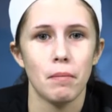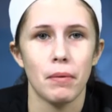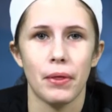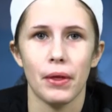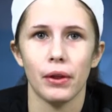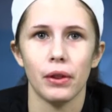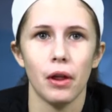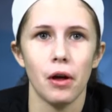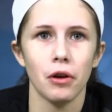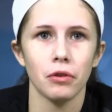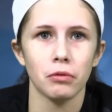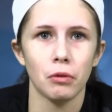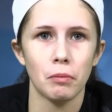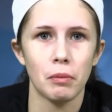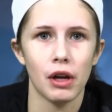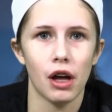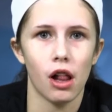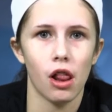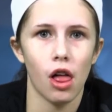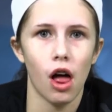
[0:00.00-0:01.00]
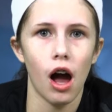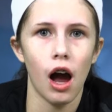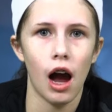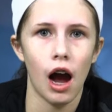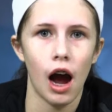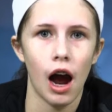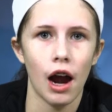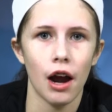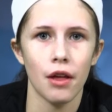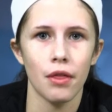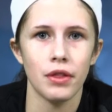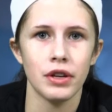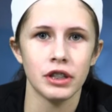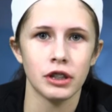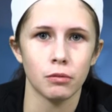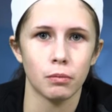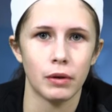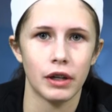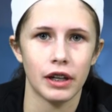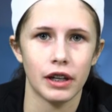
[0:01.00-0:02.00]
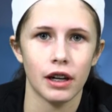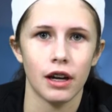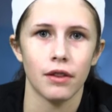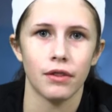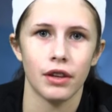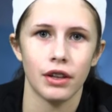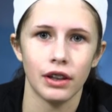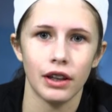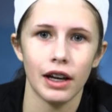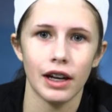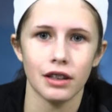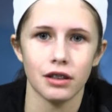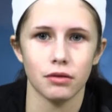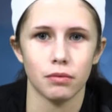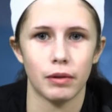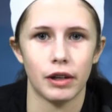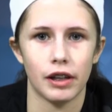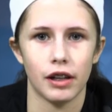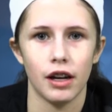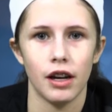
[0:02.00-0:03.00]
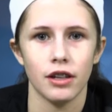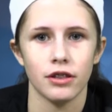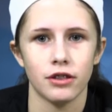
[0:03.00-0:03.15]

But the lows will be a lot higher this week than last week.